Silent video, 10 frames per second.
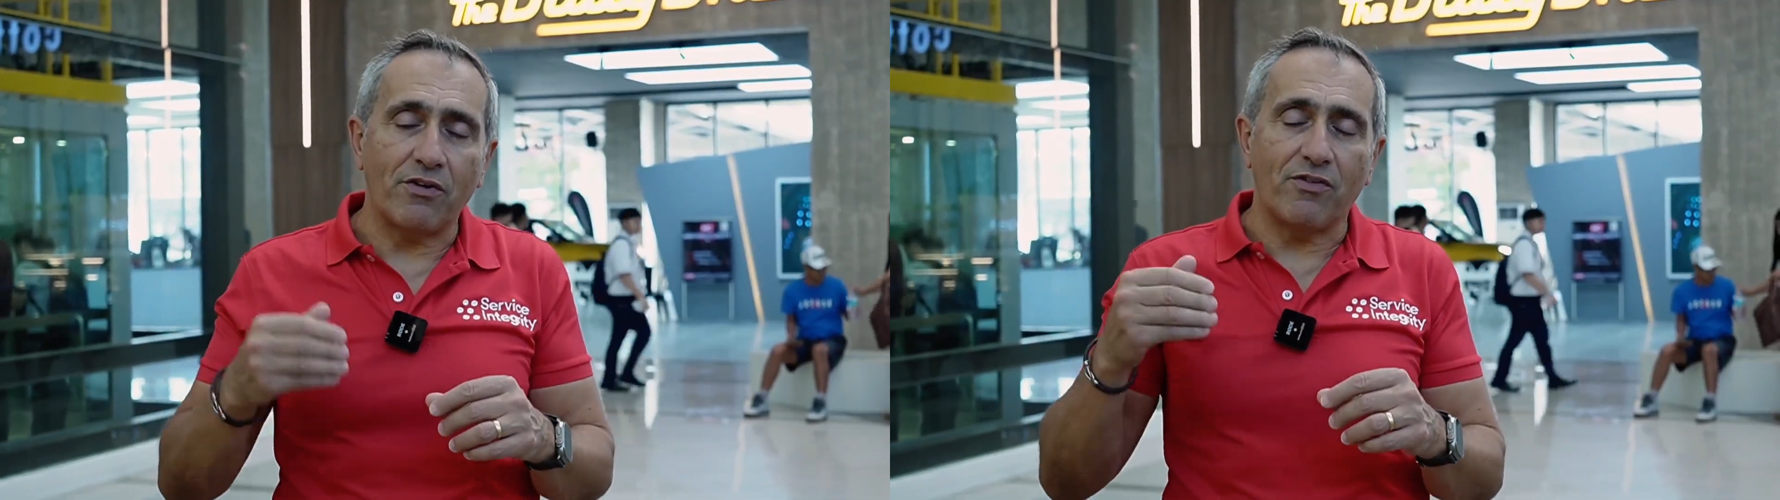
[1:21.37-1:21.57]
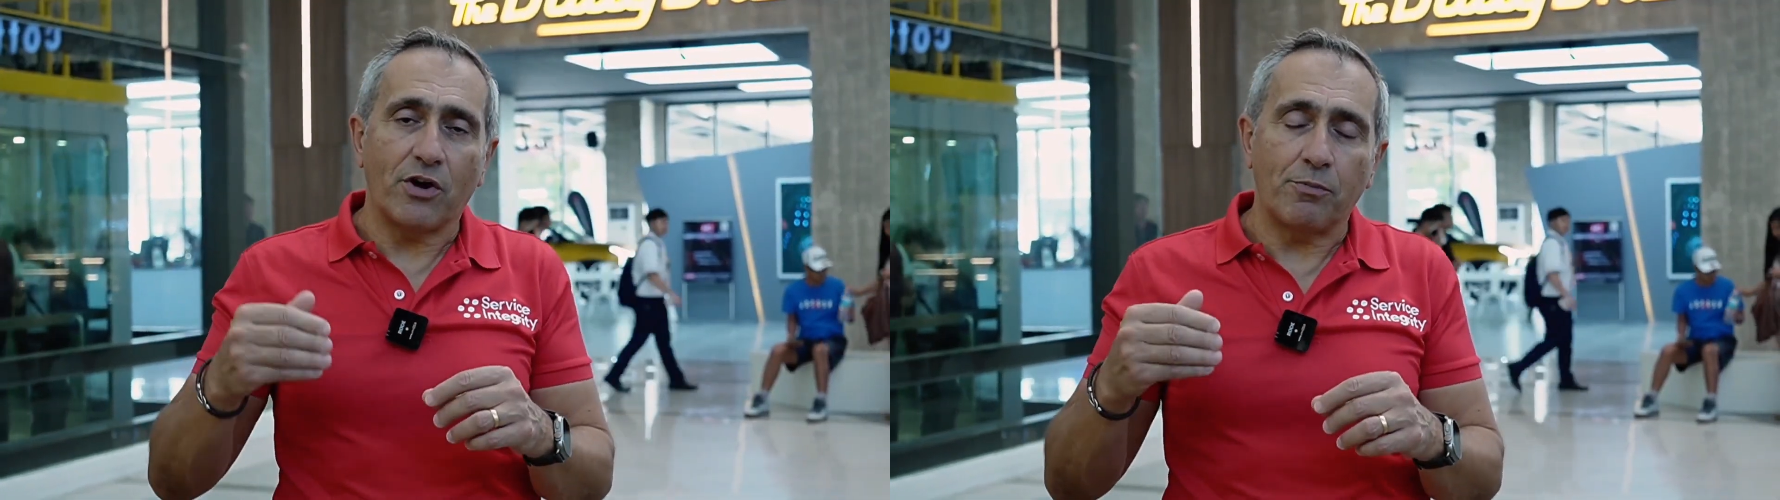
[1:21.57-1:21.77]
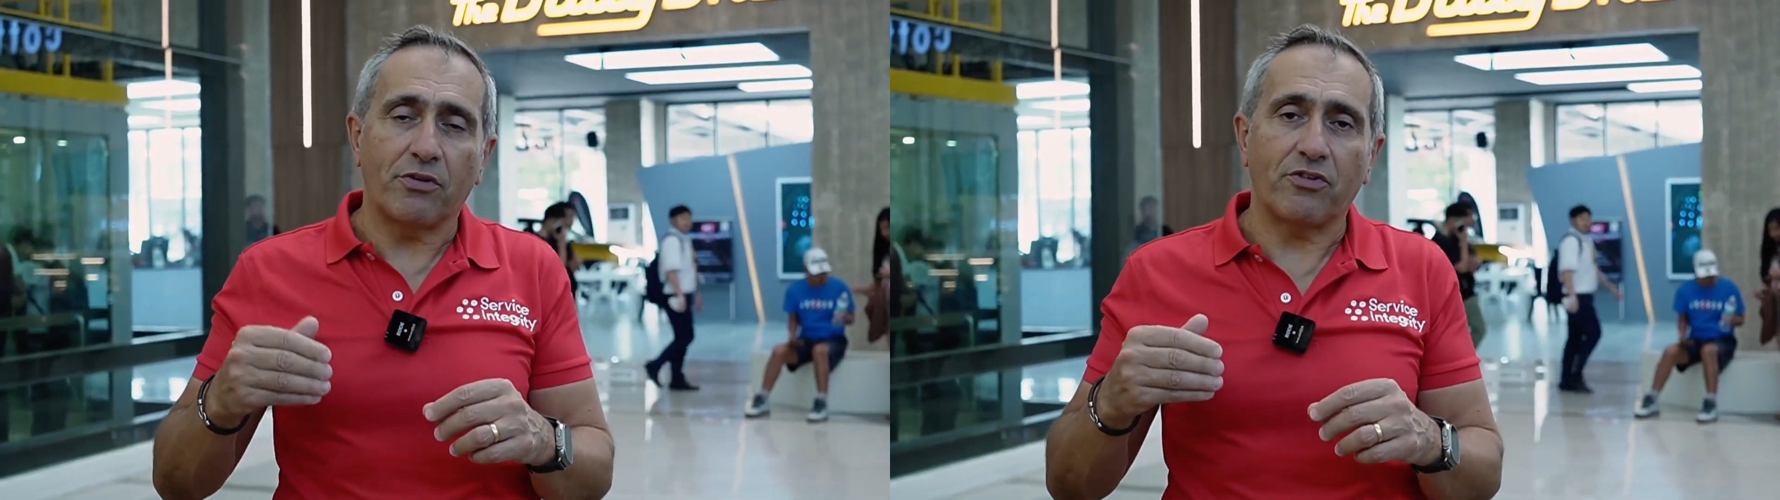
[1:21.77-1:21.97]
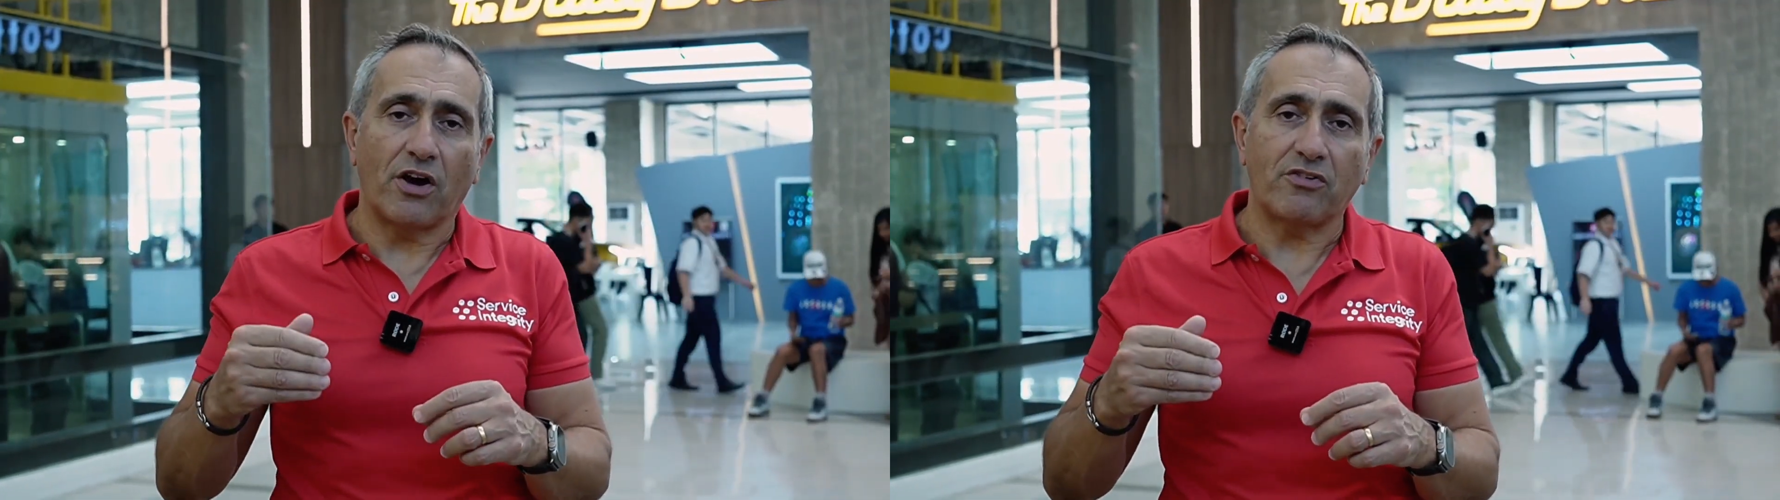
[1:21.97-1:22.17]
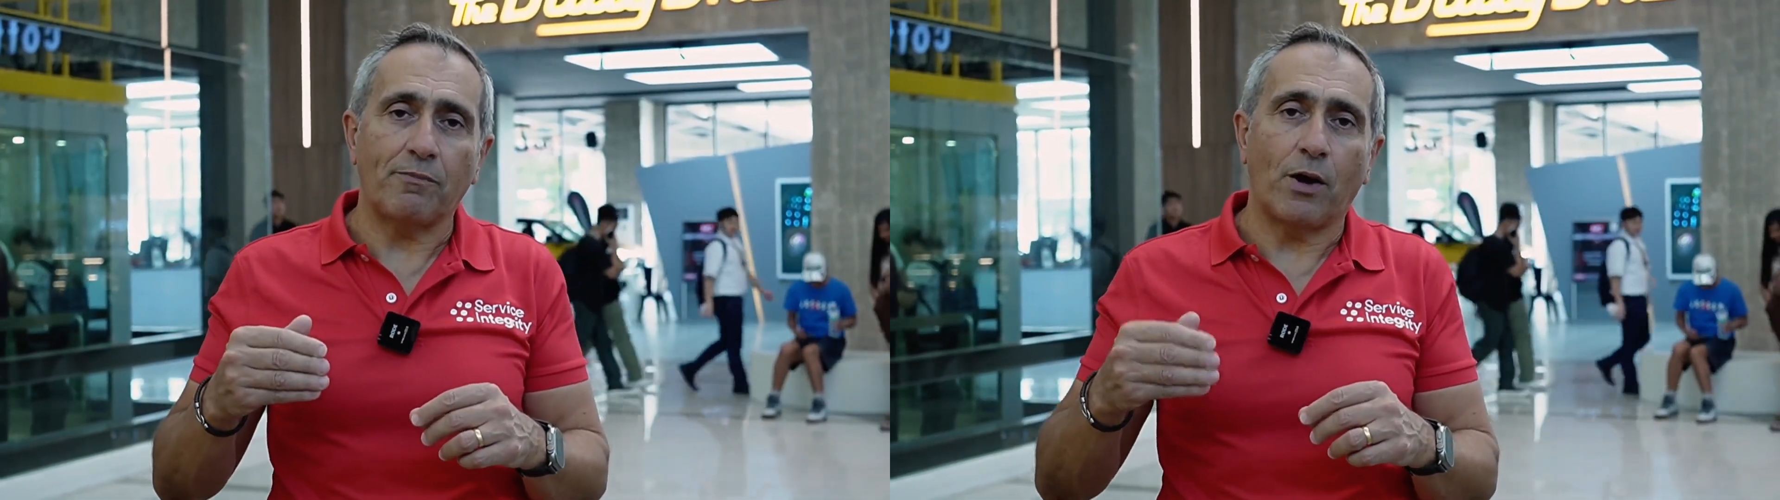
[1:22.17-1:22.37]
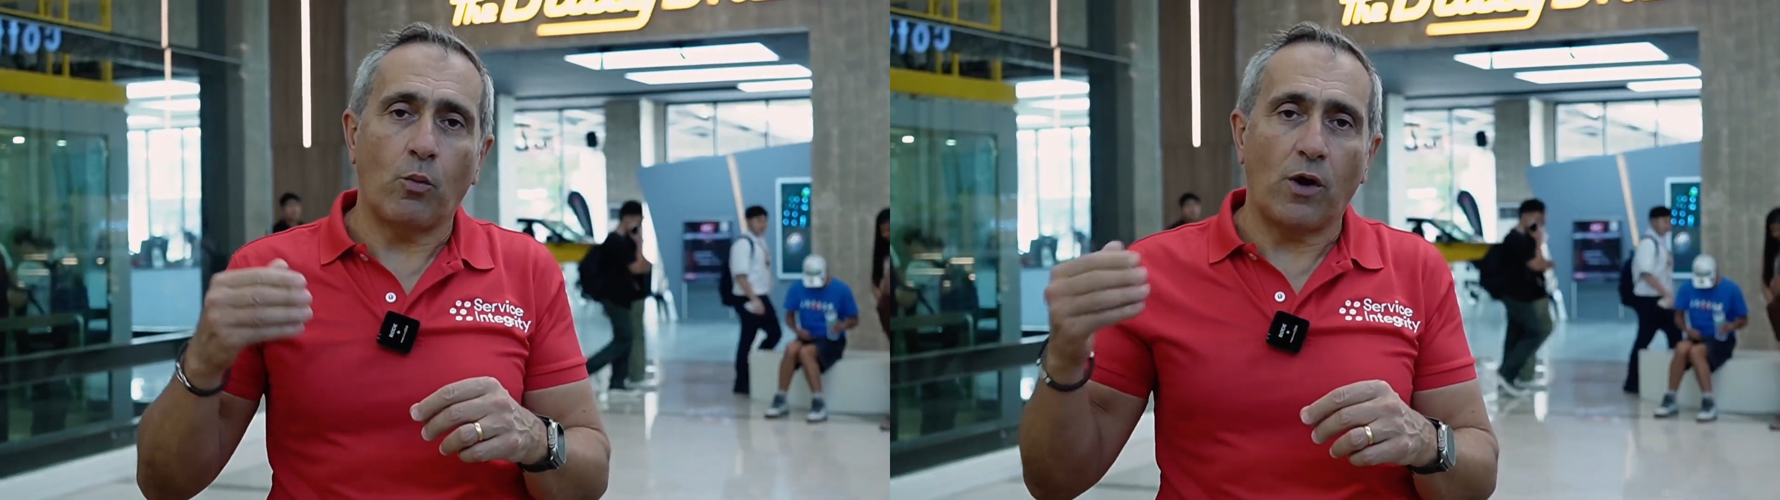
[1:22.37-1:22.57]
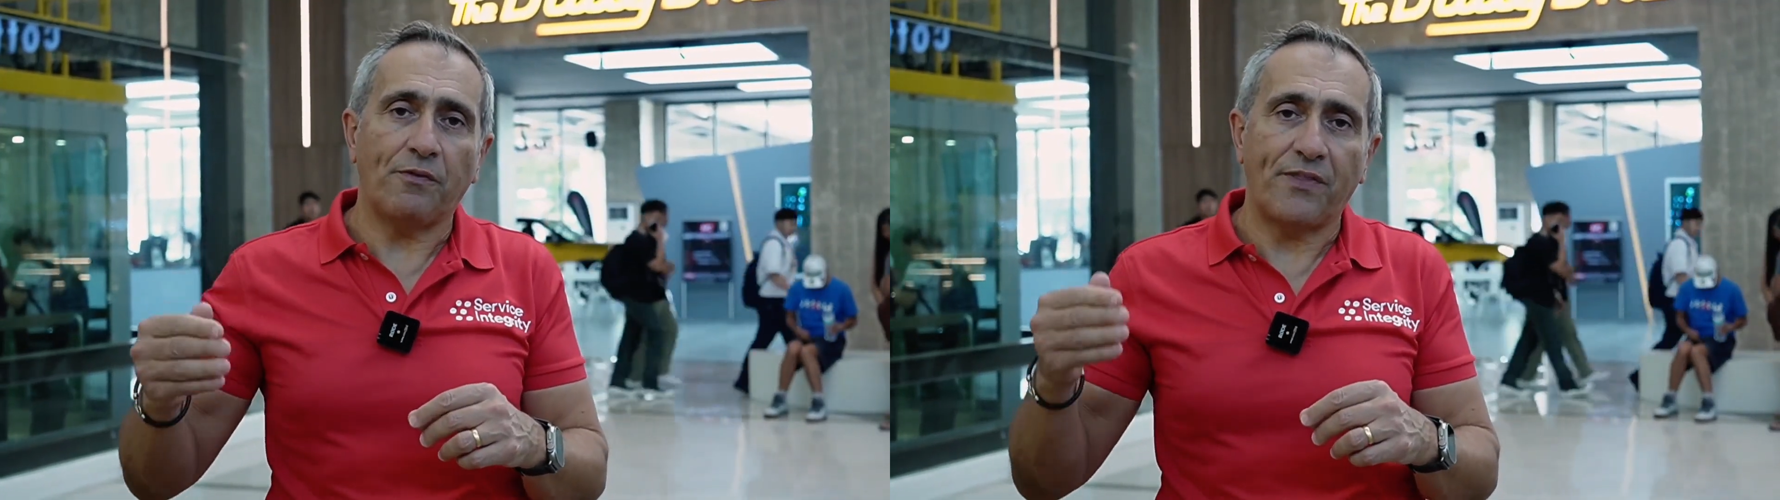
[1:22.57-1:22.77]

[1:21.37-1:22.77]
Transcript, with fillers: very precise about what